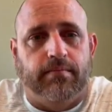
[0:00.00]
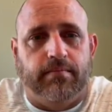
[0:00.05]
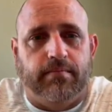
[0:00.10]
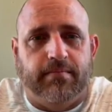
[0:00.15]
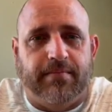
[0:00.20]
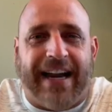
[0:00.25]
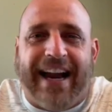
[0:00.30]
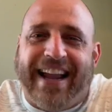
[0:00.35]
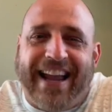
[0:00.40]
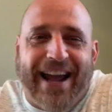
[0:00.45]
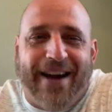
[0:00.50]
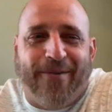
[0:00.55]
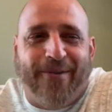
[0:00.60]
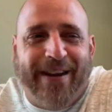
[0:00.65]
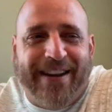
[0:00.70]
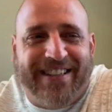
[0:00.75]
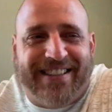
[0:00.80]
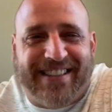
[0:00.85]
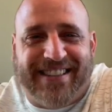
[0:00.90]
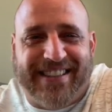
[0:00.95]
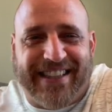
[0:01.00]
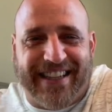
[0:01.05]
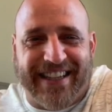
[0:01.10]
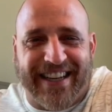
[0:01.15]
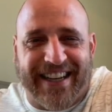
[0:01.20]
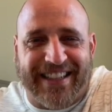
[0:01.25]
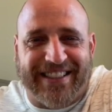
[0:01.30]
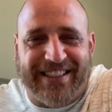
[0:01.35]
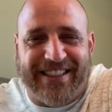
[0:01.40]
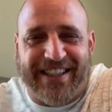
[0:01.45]
But I can't wait to see you
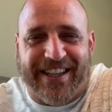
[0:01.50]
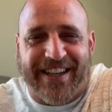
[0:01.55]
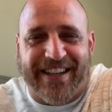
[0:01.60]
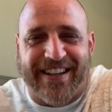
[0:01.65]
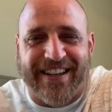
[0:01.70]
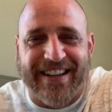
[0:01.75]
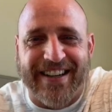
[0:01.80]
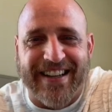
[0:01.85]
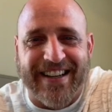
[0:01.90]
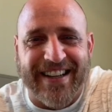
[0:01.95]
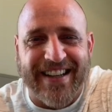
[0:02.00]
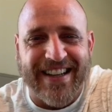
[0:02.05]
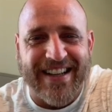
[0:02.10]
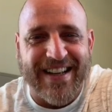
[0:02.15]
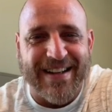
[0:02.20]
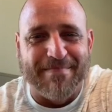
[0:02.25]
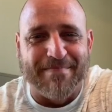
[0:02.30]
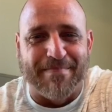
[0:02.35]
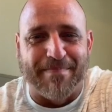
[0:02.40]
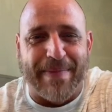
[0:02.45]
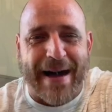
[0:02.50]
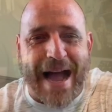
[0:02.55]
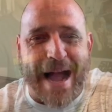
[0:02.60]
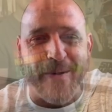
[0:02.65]
next year. Bye,